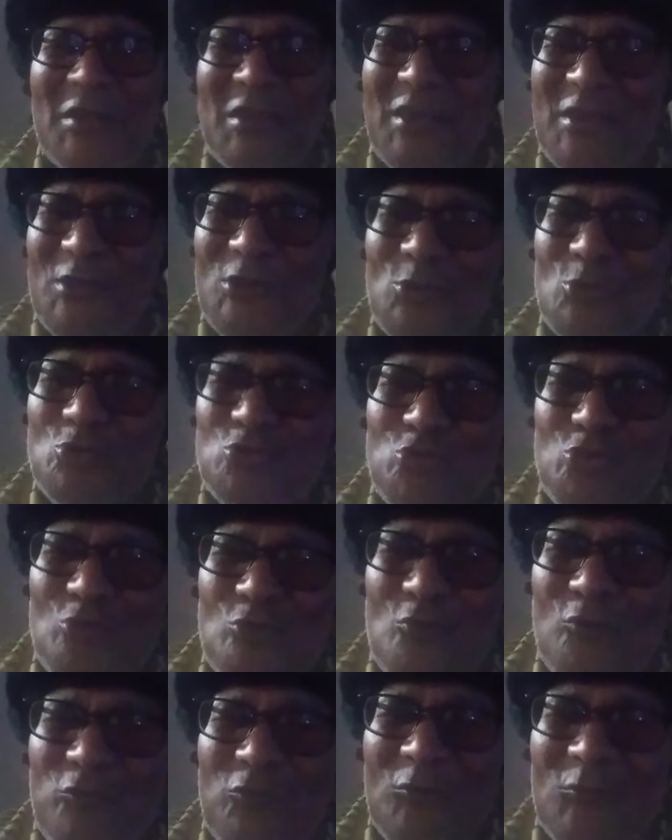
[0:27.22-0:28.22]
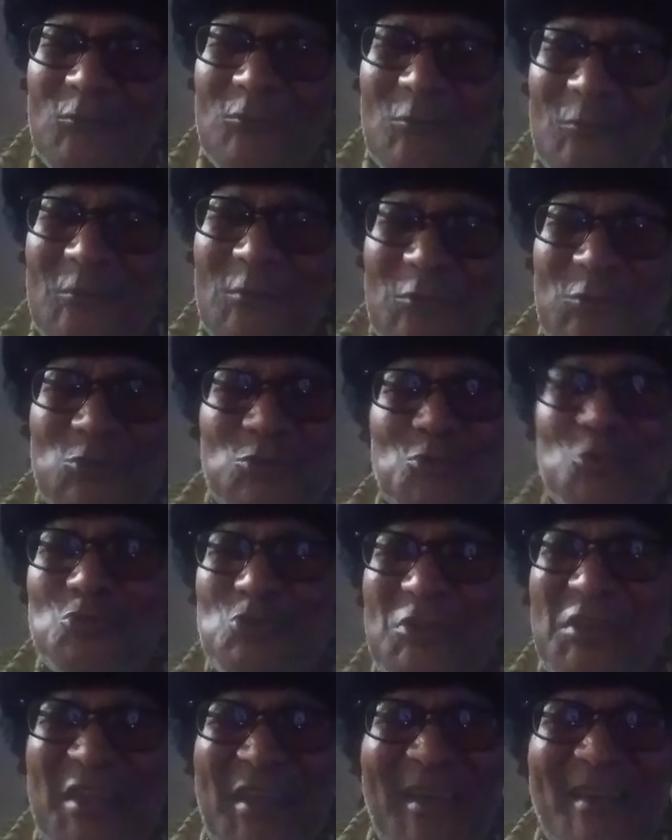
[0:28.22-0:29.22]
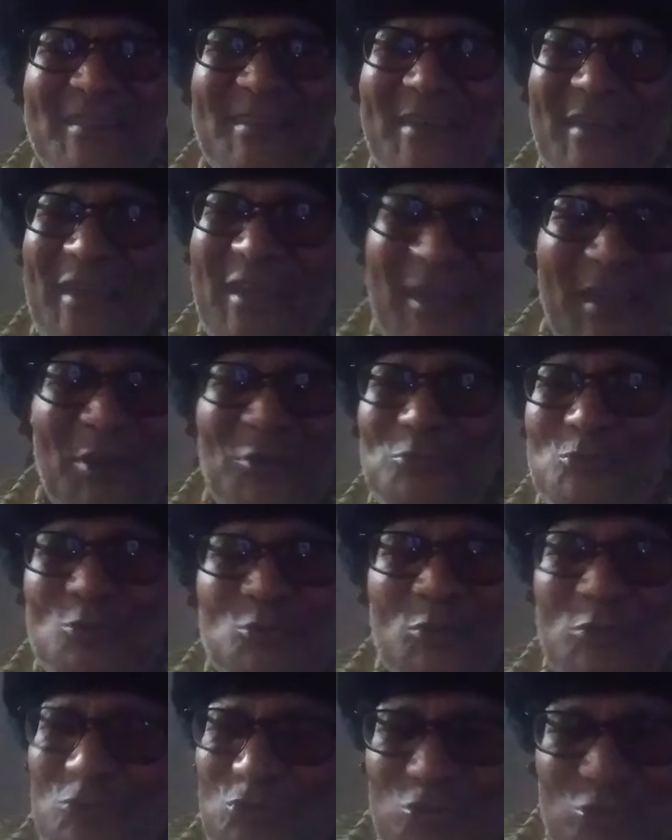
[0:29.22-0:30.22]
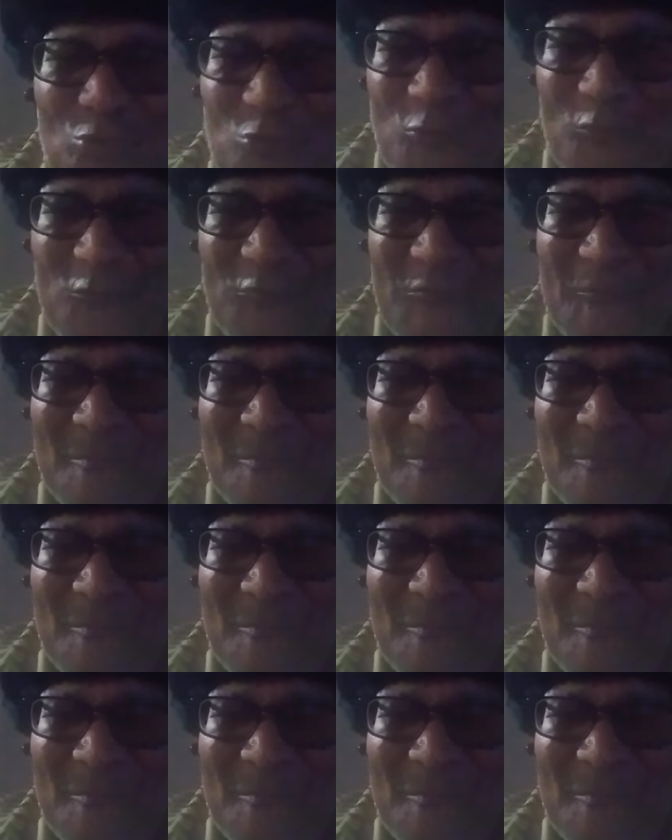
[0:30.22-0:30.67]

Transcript: to hear the truth? You can't handle the truth."